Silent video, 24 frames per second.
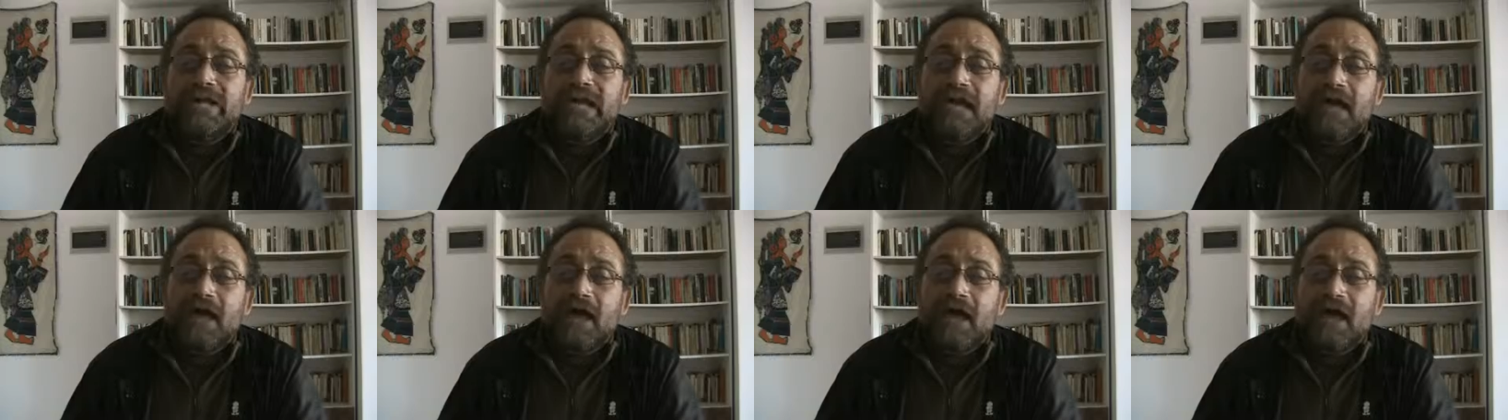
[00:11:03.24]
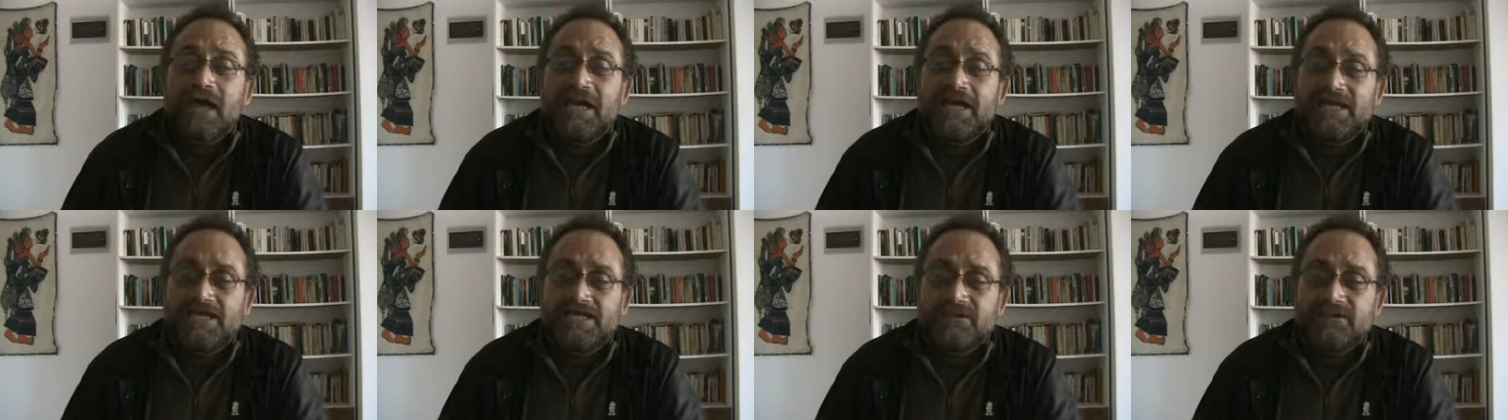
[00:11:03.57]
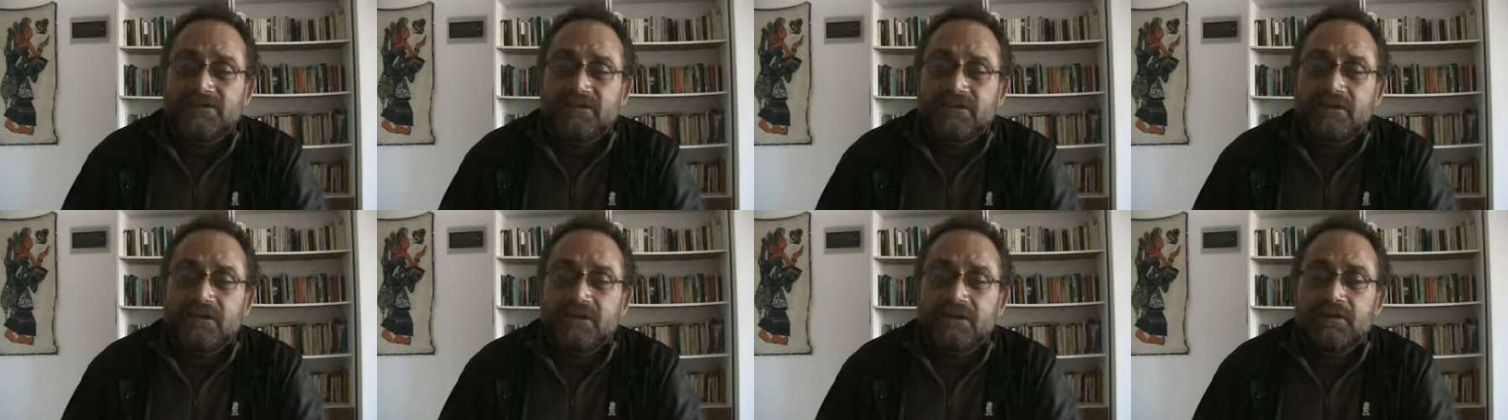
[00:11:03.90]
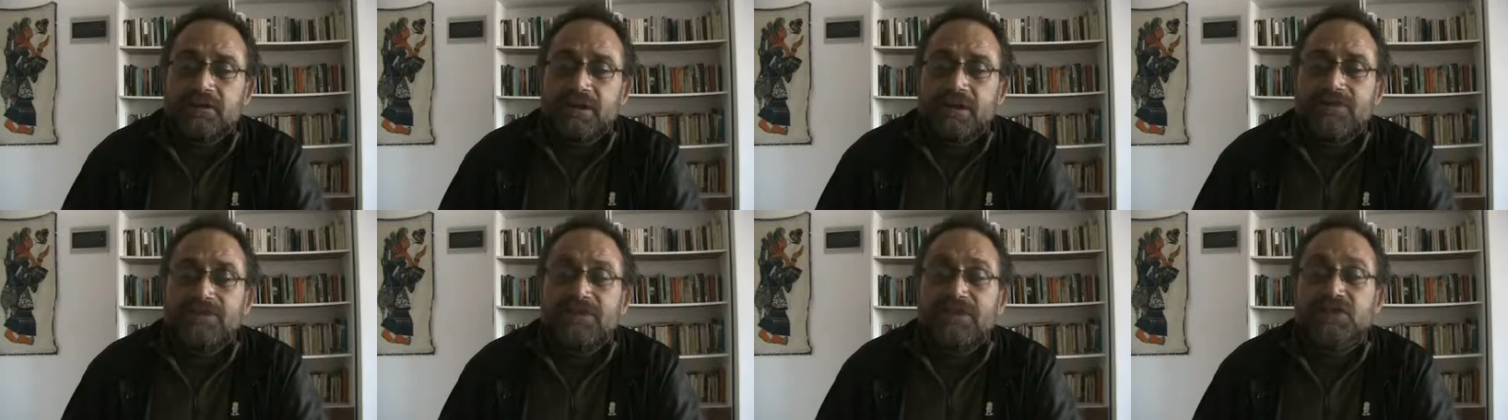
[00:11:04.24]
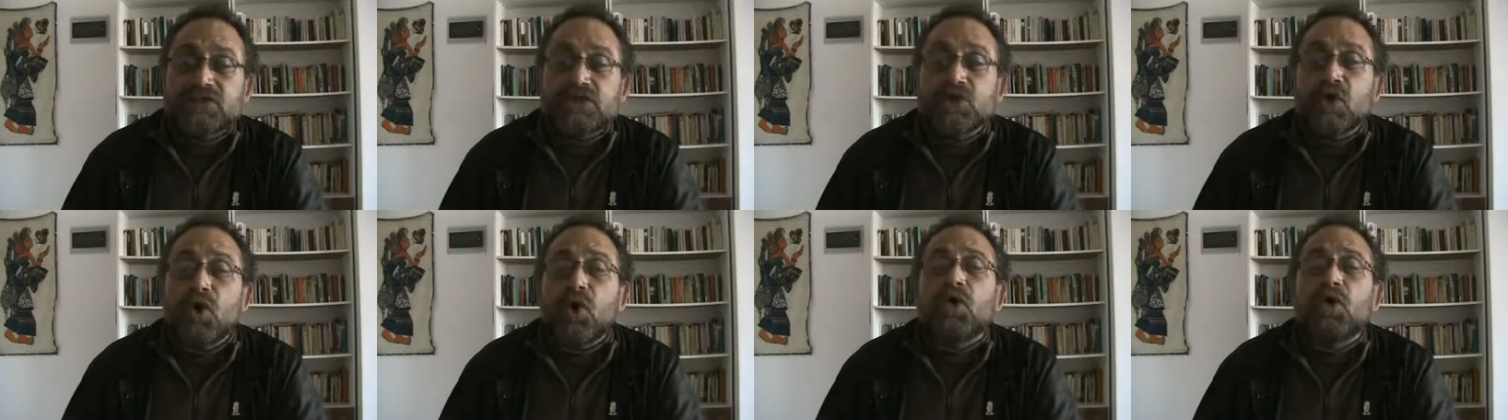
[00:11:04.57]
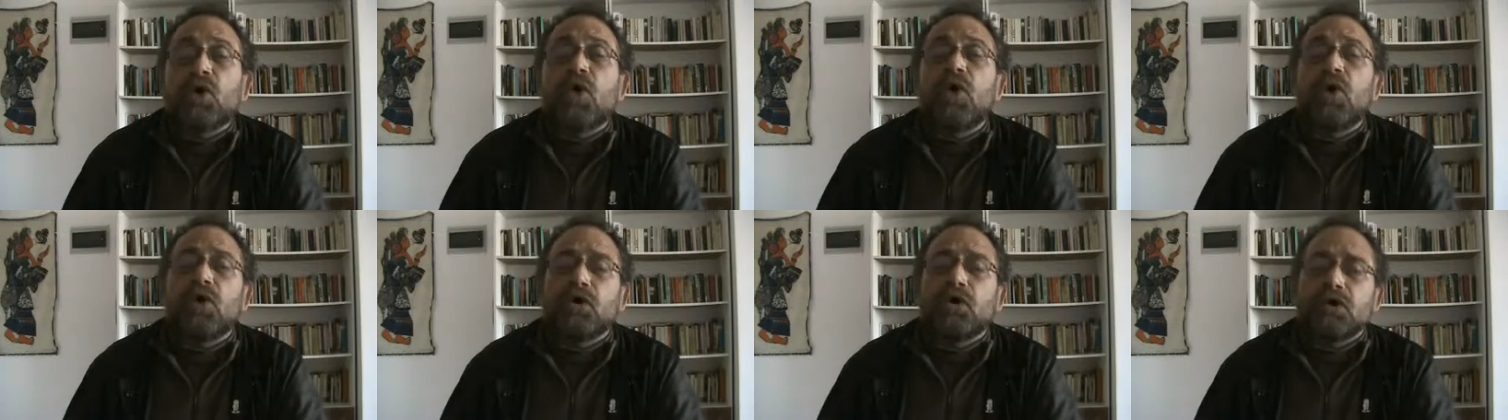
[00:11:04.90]
realized that the
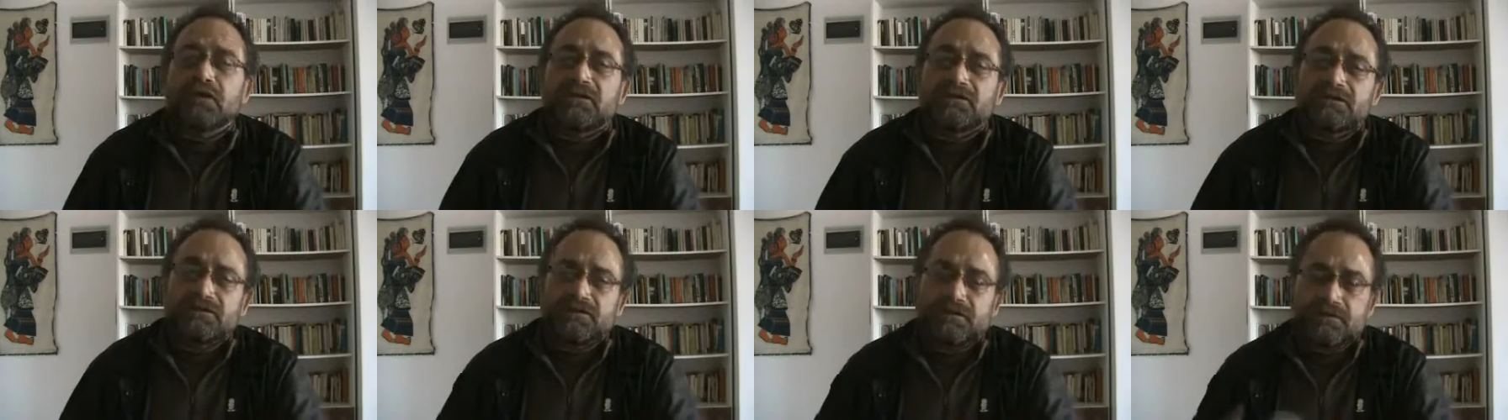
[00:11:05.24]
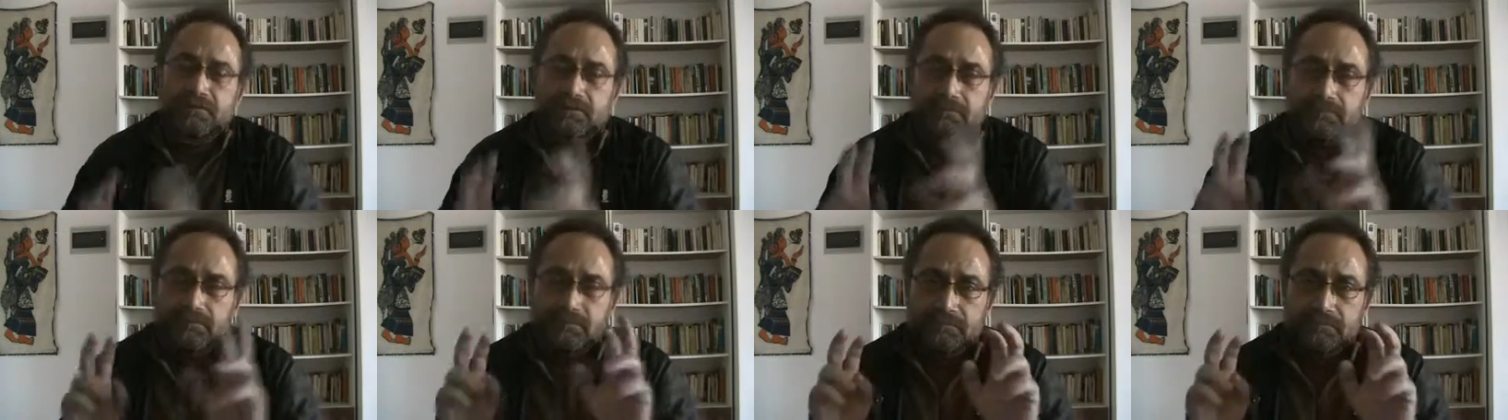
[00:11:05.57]
so-called